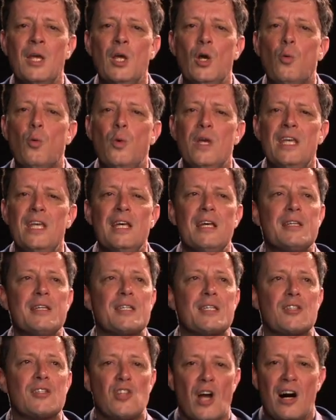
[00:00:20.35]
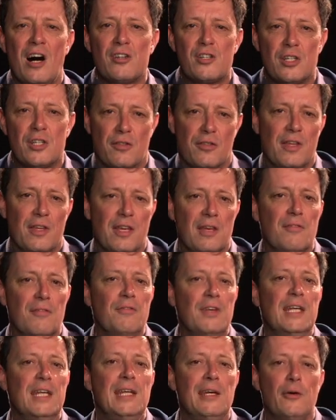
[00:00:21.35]
We started the
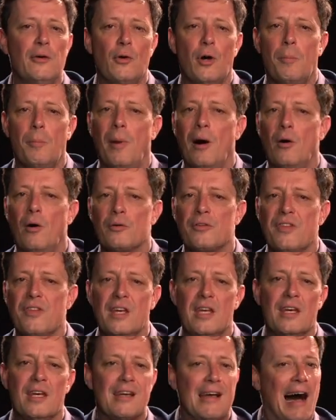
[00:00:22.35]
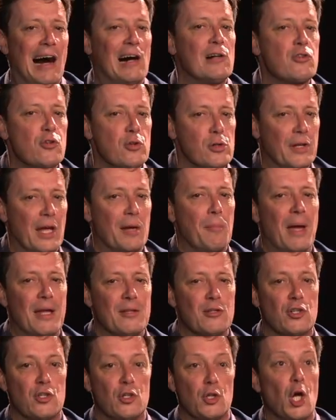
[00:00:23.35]
video about the cultural
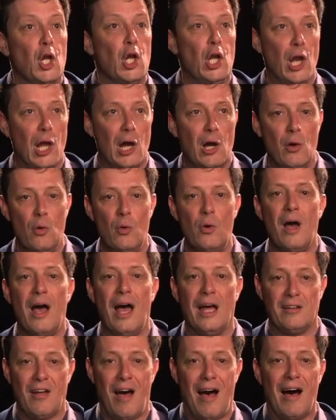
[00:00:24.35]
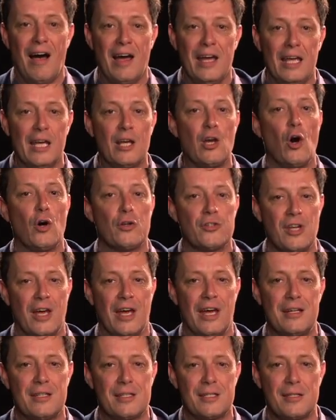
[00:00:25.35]
dimension low and high
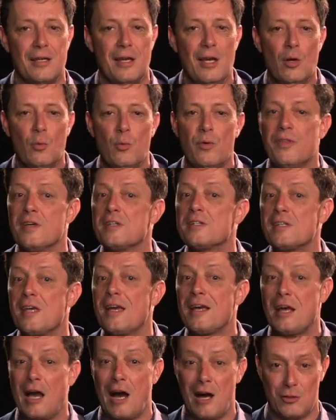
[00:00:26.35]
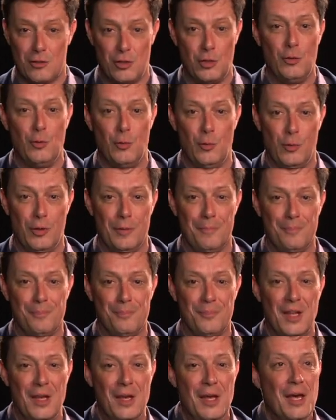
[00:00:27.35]
context with this cartoon.
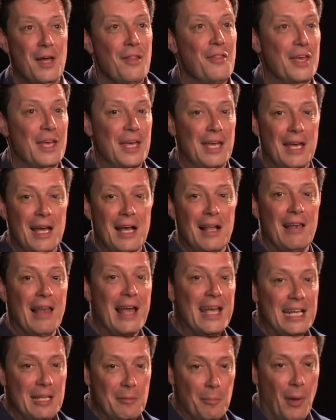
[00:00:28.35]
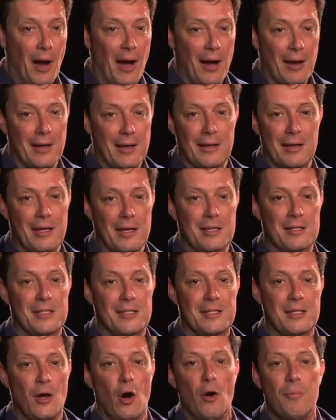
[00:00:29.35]
The ladybug
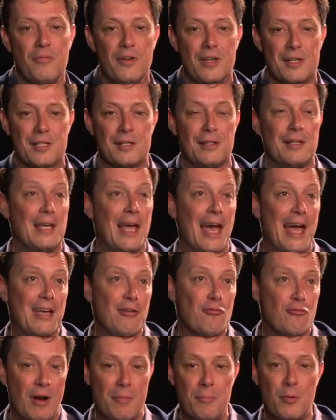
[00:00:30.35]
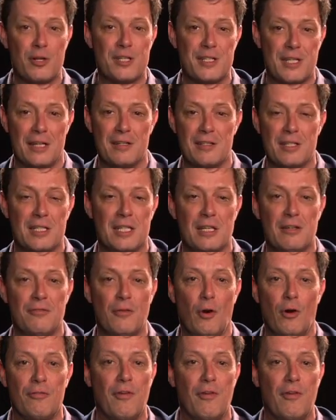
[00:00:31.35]
is obviously a representative of